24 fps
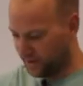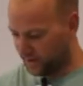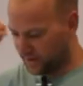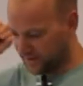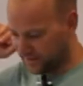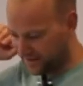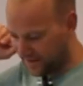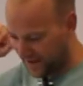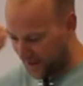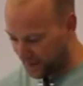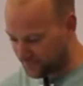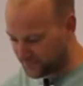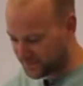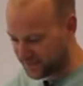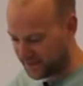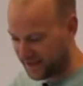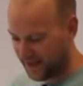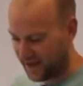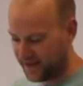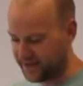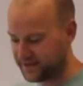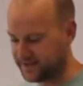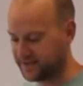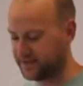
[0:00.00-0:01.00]
He
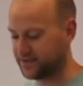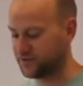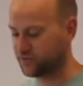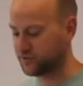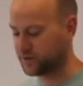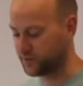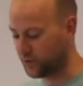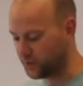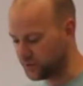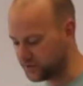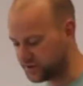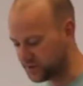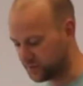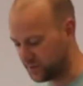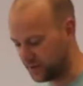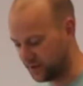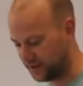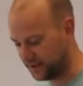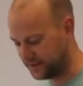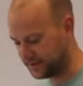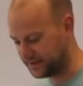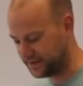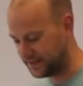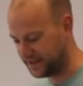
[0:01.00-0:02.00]
abdicates his
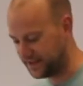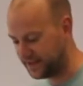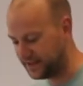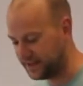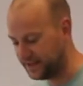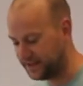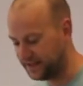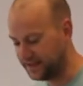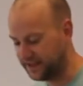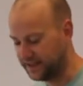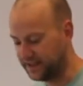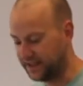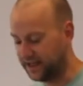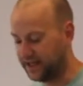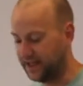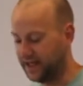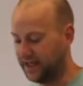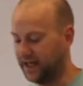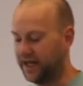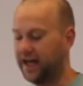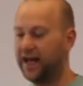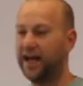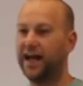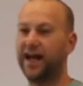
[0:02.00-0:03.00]
responsibility.
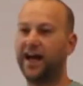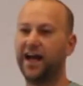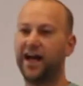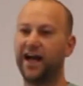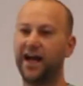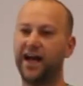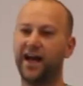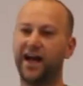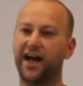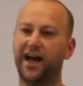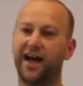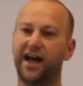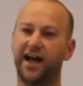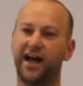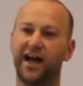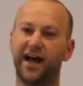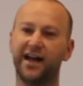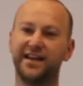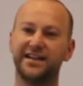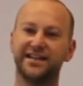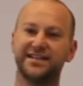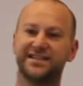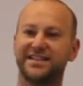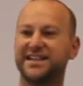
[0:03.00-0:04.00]

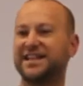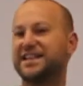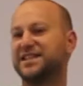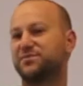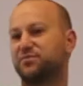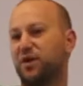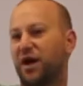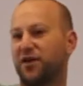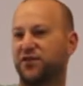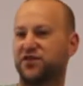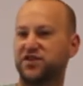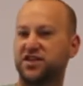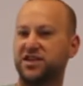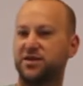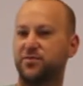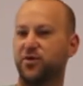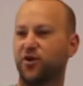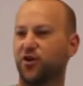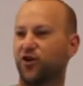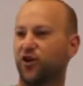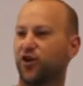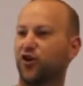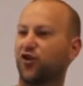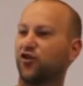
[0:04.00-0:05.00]
And he sees
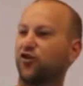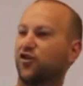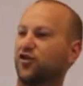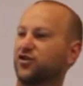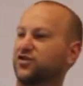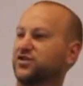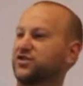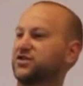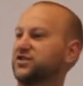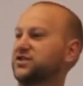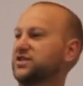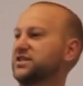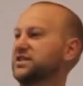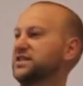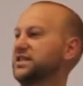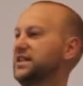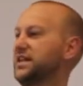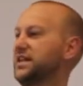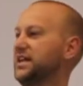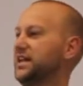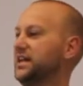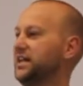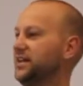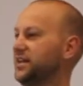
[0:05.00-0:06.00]
Bathsheba across, doesn't
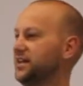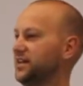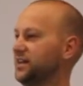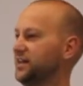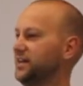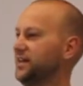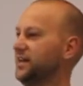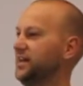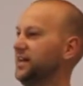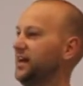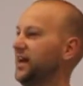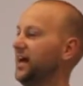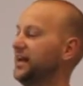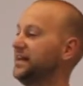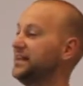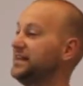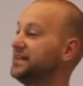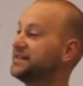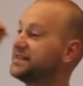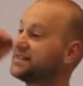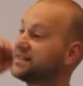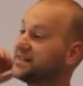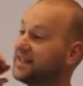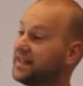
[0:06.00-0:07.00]
he? And he
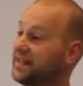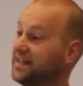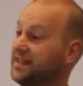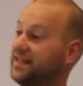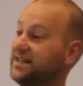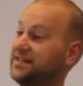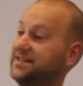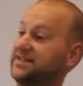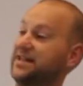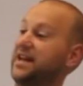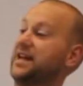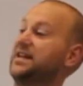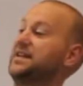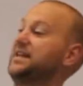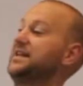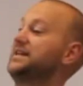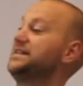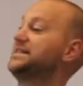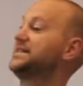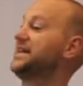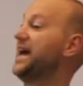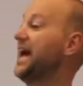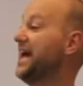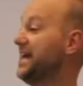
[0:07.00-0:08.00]
sees and he
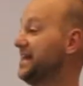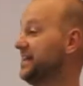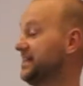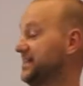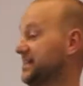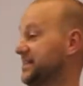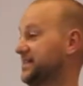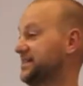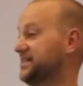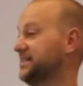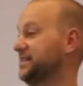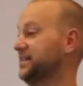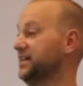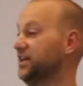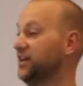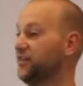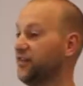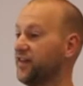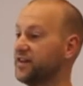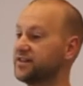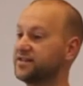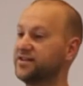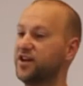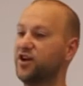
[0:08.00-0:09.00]
takes.
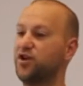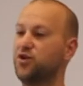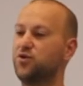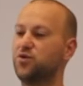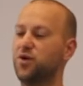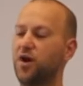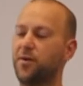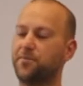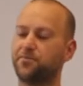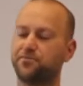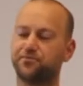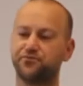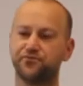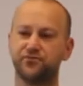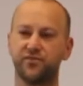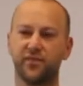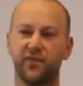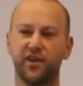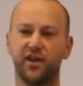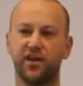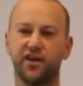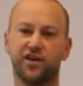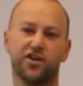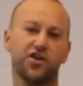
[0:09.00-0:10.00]
There's no um,
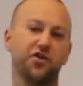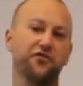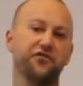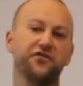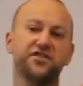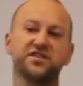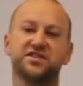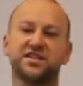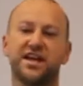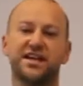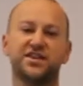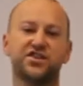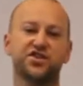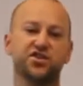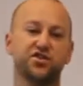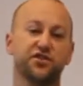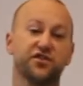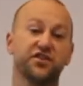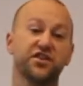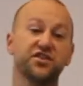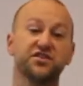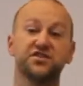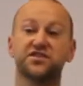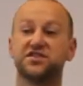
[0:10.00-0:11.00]
conversation
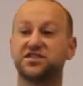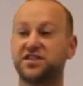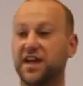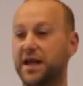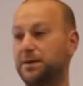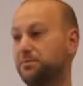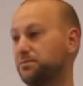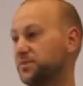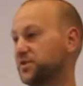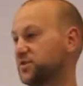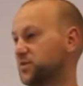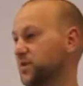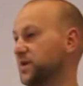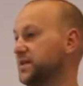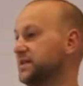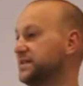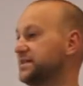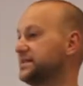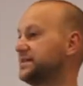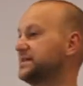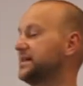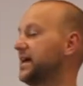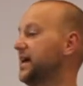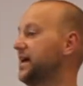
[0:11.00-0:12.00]
of consent
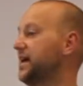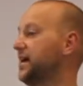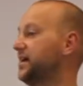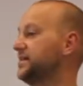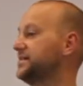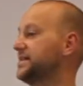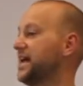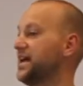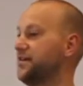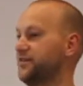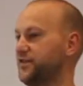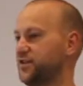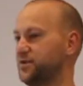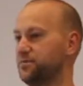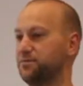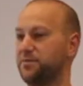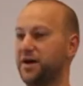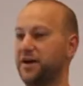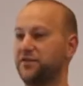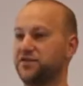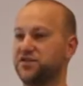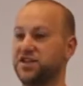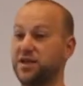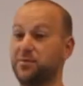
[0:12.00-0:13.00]
between uh, David and
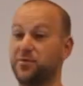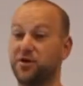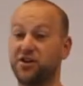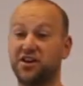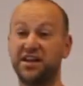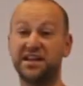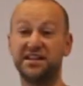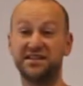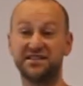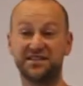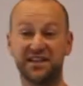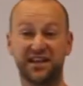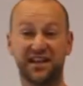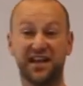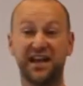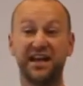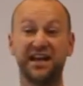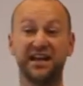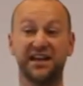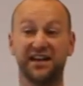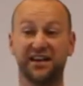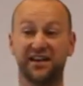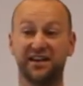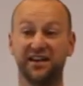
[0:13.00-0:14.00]
Bathsheba. And he's the
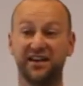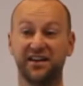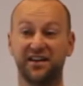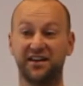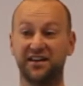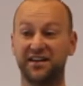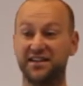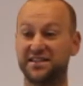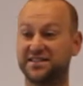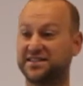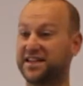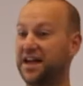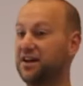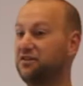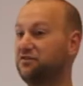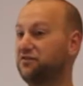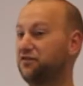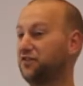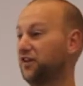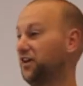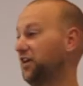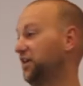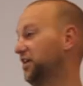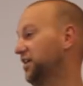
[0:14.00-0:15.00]
king and he sent
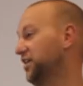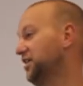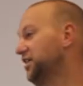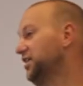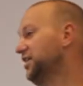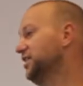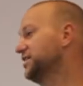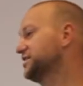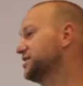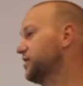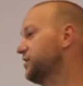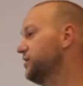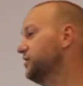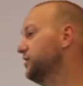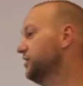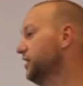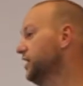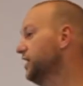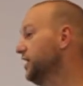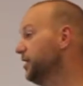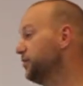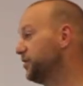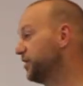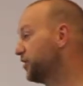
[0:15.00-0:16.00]
for her. So
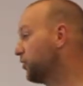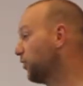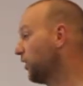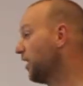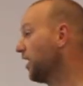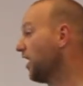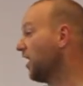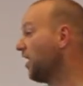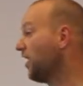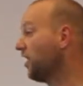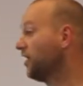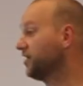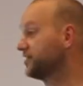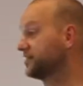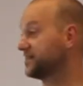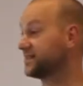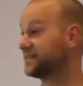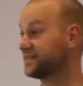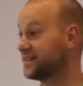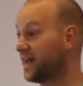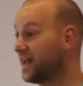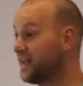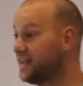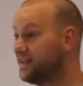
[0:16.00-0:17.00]
it'd be quite hard to
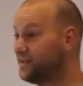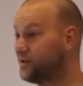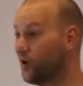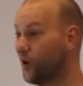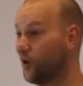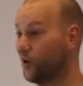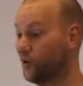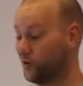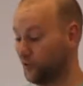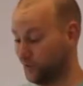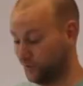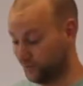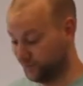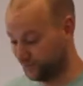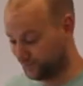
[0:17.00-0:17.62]
say no.